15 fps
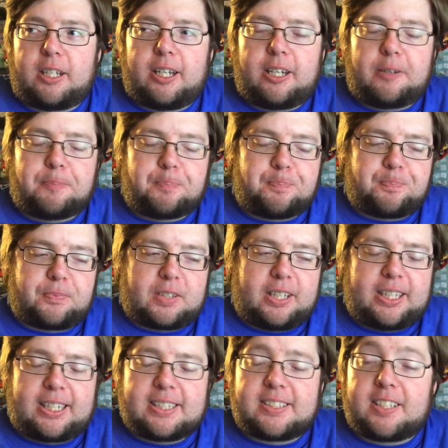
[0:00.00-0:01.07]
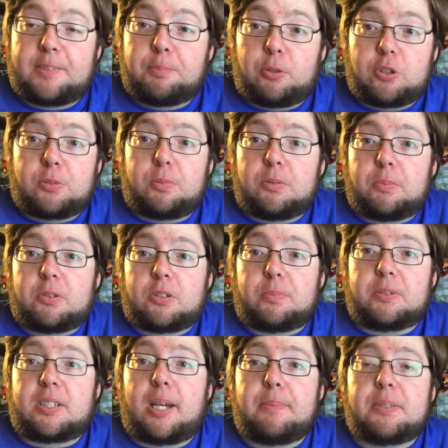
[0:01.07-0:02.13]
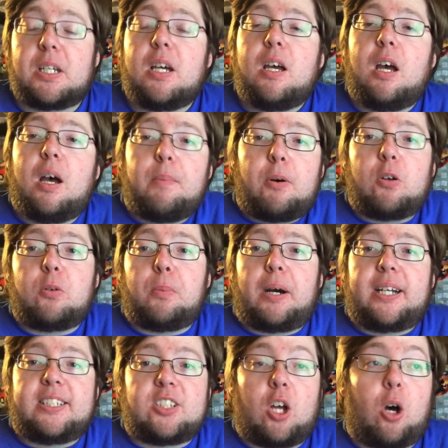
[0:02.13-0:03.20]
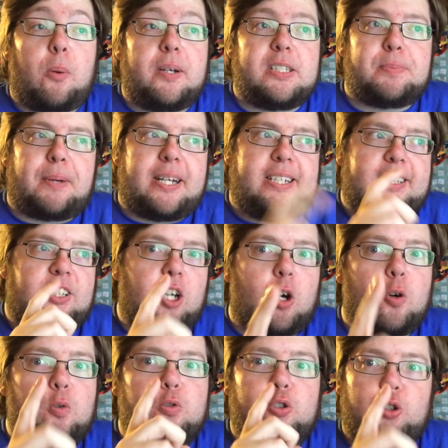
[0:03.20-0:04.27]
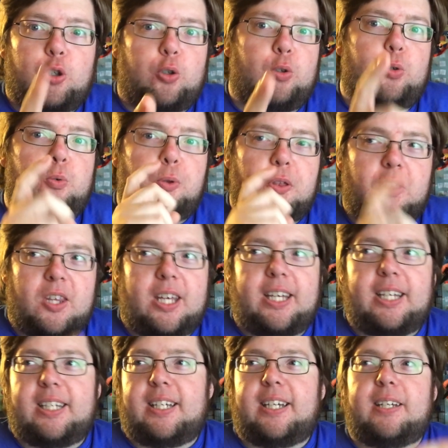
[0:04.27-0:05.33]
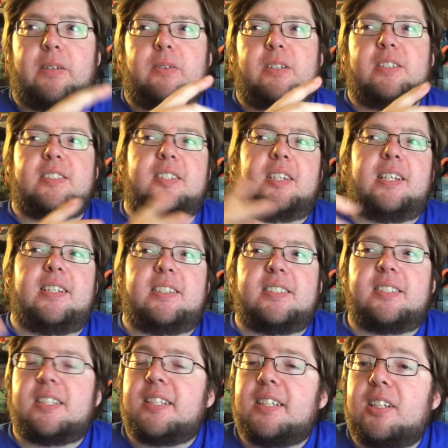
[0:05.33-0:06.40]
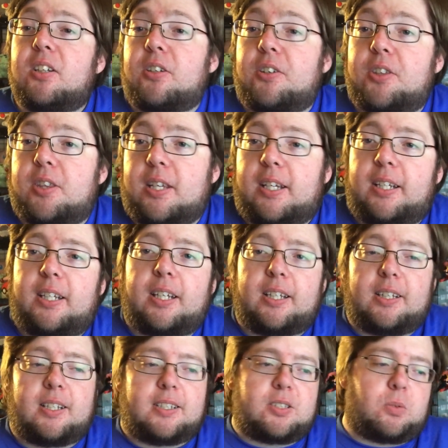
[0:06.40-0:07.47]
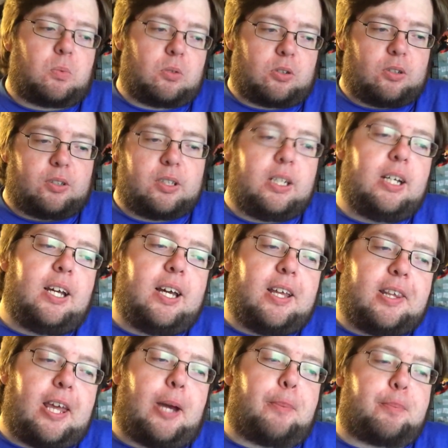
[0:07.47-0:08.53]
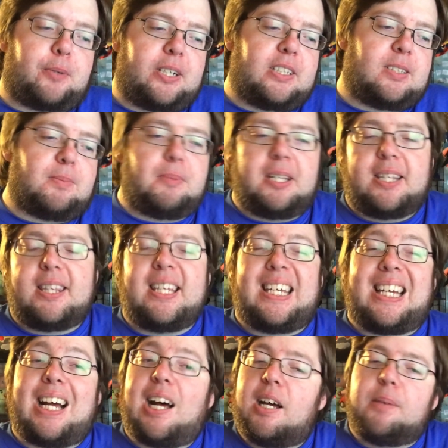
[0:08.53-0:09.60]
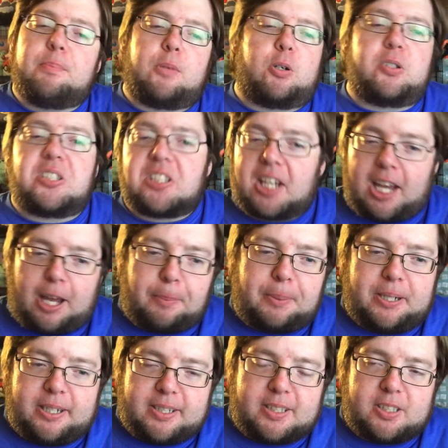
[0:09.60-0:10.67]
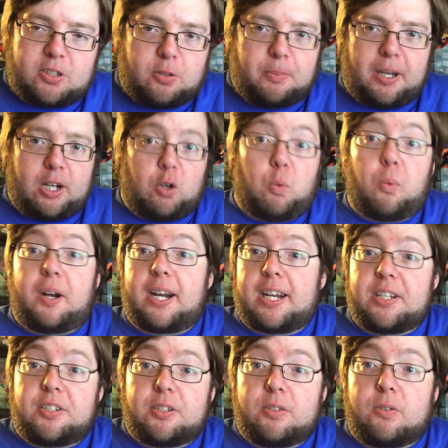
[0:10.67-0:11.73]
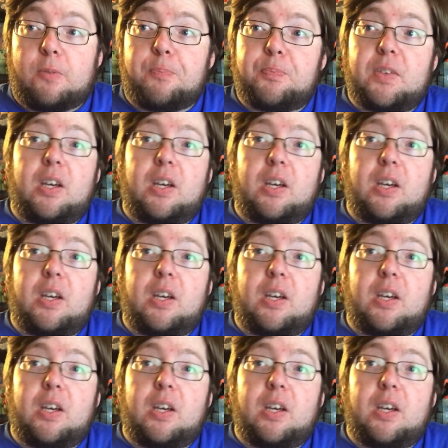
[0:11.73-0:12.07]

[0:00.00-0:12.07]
And like I said multiple times, Pokemon is always my go-to thing. It is the singular thing in this world that brings me the utmost happiness no matter what I do.